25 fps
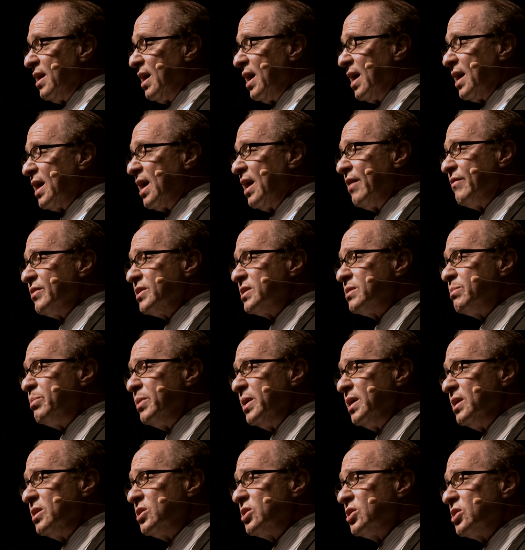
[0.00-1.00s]
I gave a
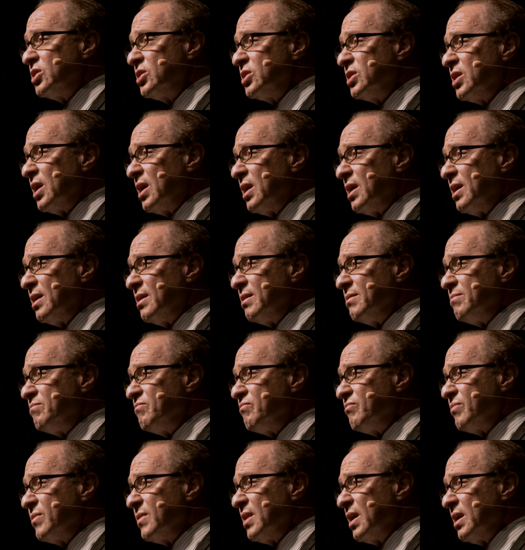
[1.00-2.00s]
speech
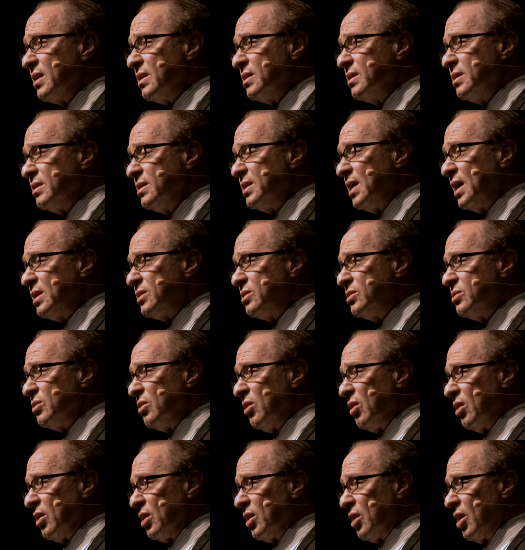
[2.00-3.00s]
not too
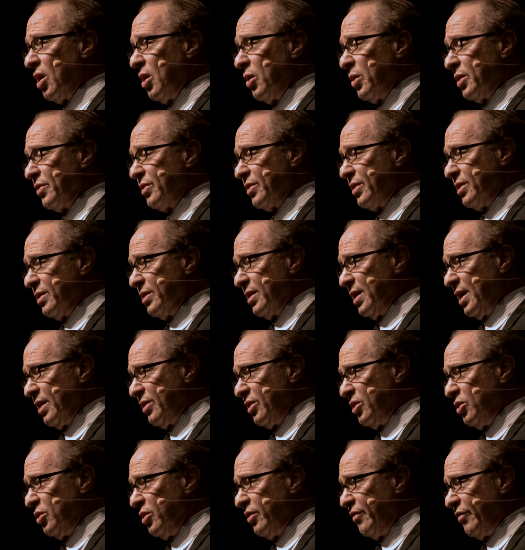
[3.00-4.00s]
long ago at
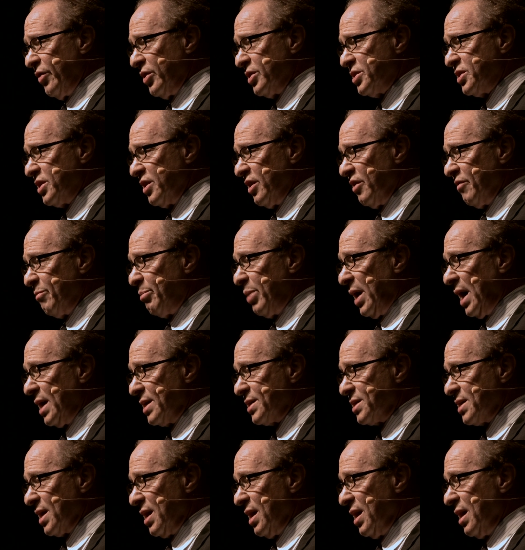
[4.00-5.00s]
the University of
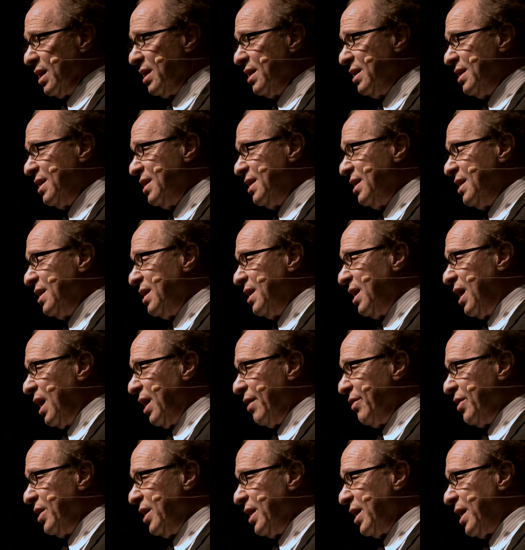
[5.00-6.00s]
Basel
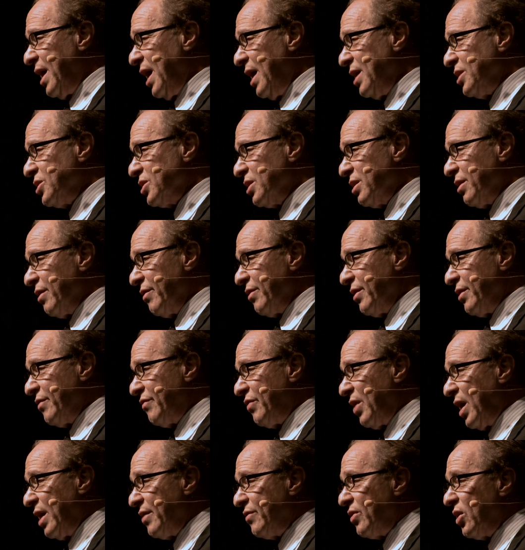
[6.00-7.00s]
on the occasion of their
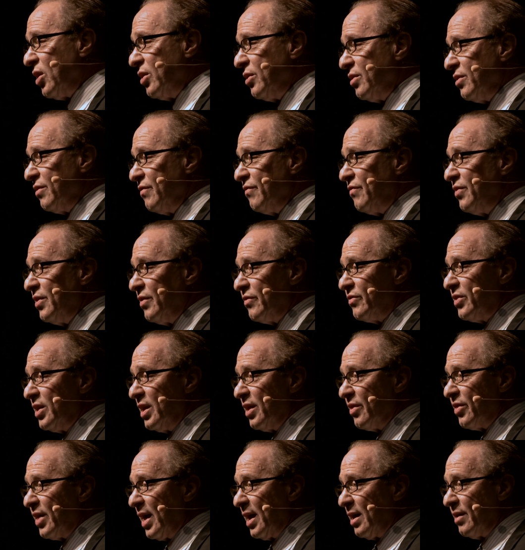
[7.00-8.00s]

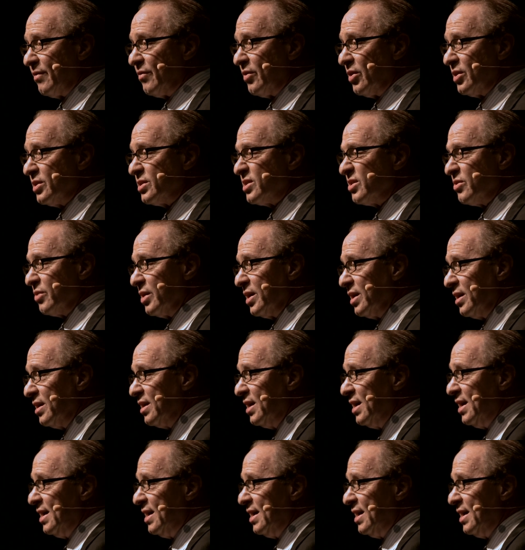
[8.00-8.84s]
550th anniversary.